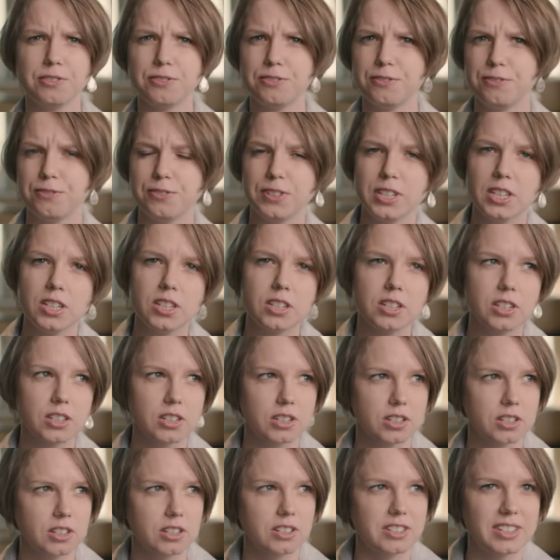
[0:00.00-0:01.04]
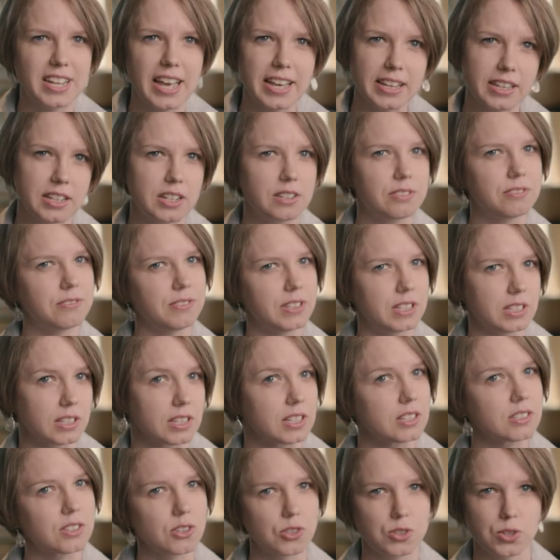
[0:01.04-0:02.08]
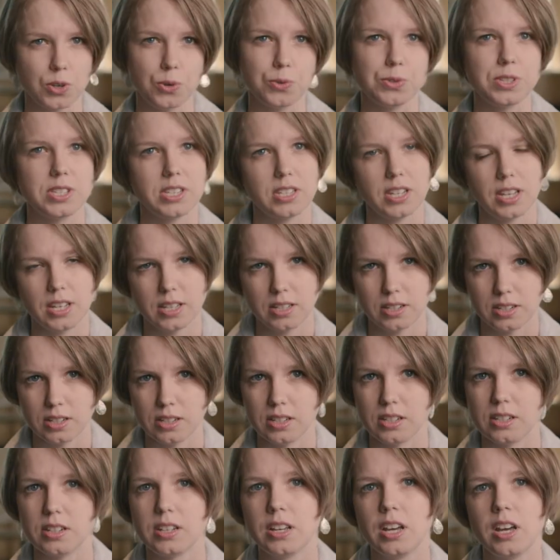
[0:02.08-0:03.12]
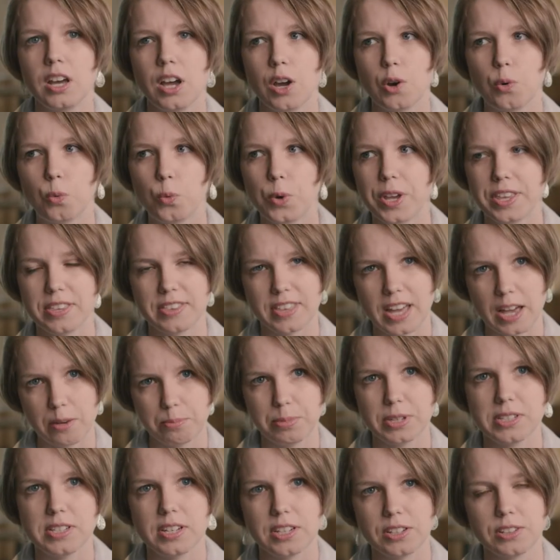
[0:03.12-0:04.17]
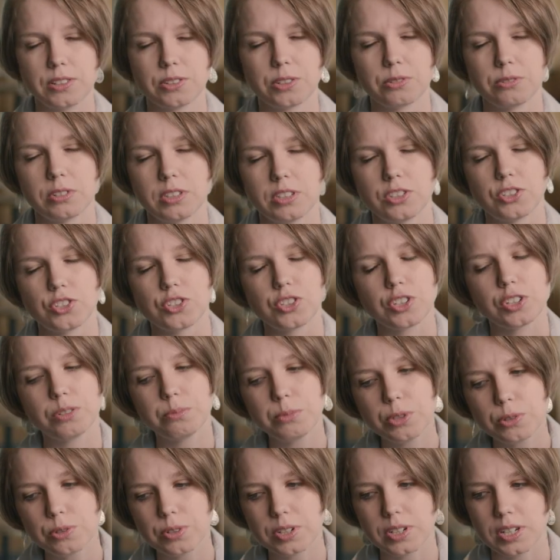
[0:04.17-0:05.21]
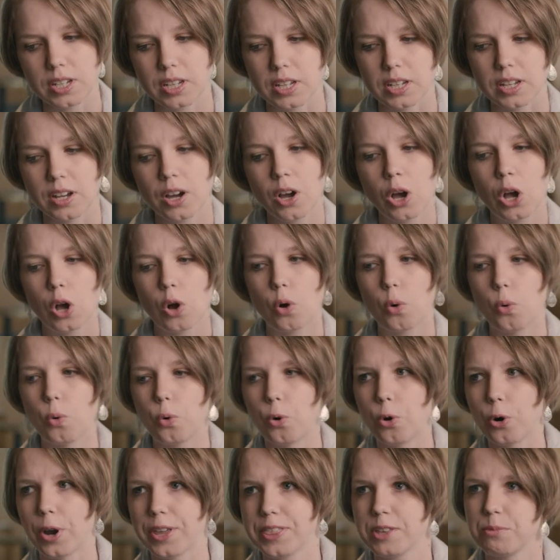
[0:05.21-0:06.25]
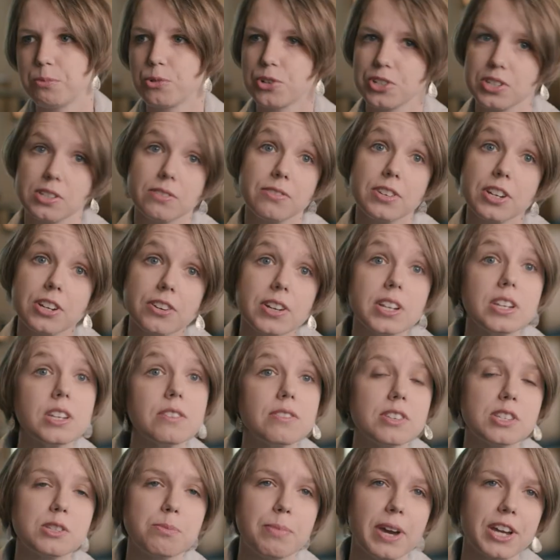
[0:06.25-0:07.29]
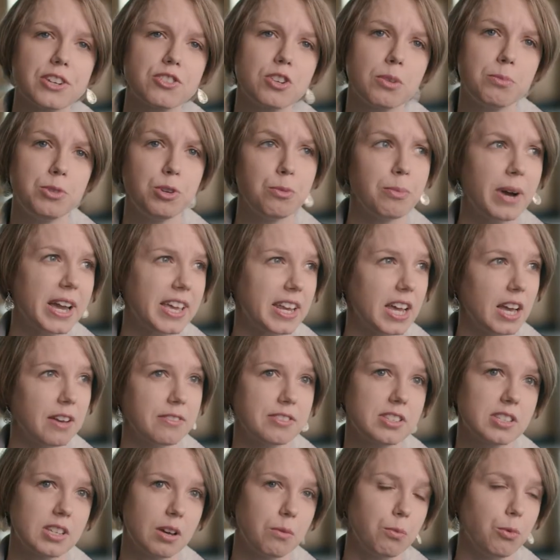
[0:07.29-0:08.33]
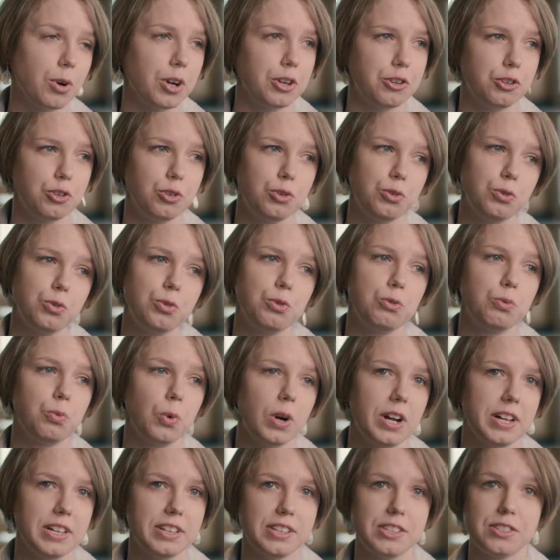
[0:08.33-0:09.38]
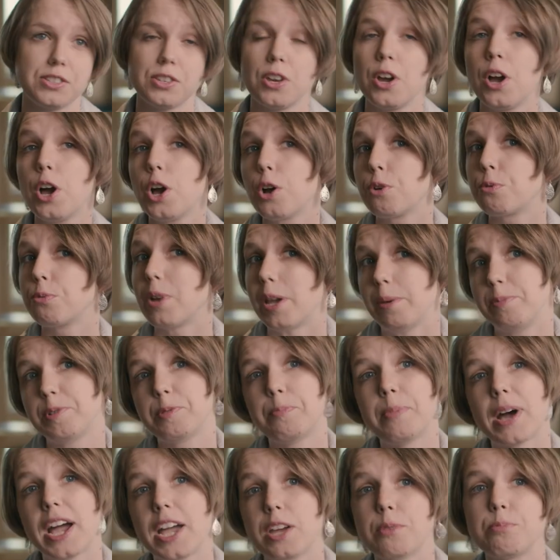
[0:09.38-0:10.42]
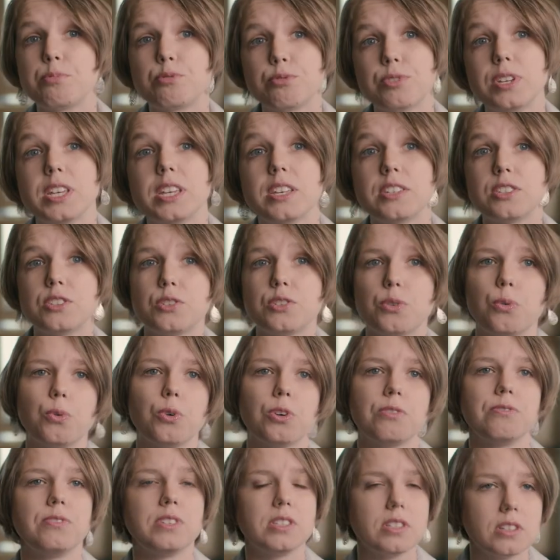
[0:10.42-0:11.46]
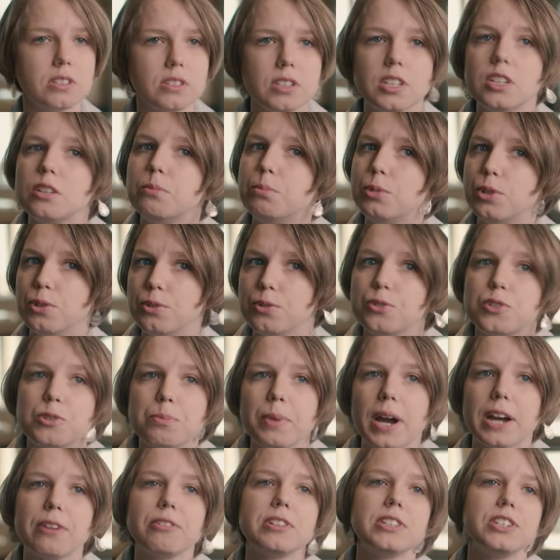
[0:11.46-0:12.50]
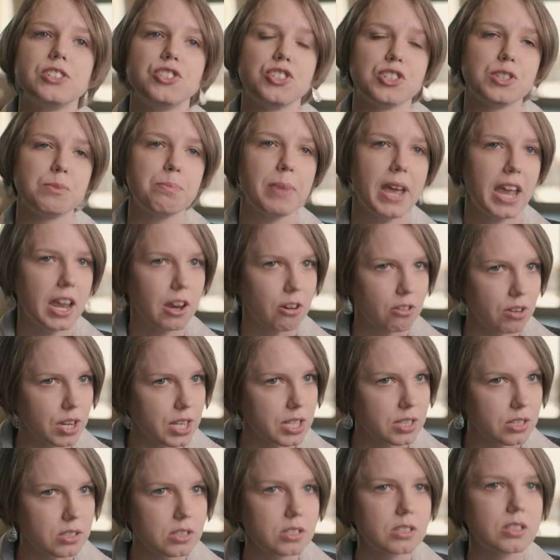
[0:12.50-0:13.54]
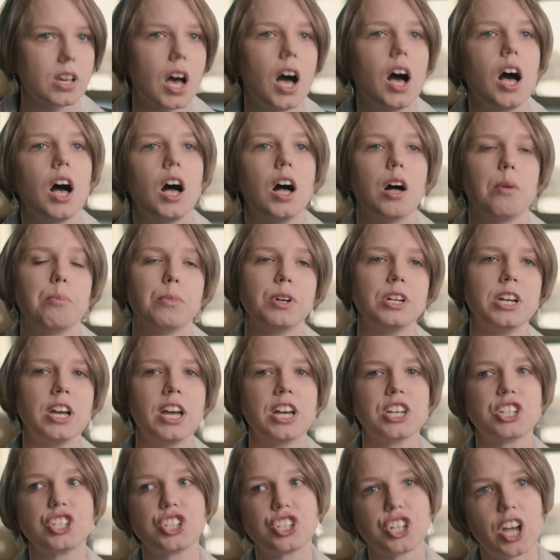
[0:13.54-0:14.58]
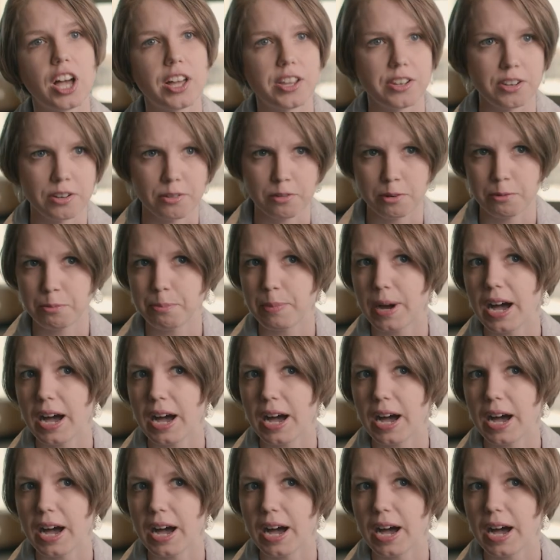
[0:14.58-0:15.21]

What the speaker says: fear, negative feelings associated with that particular religious community. Or at the more severe end of the spectrum, you might have someone who was raped by a priest or physically abused by religious parents, shunned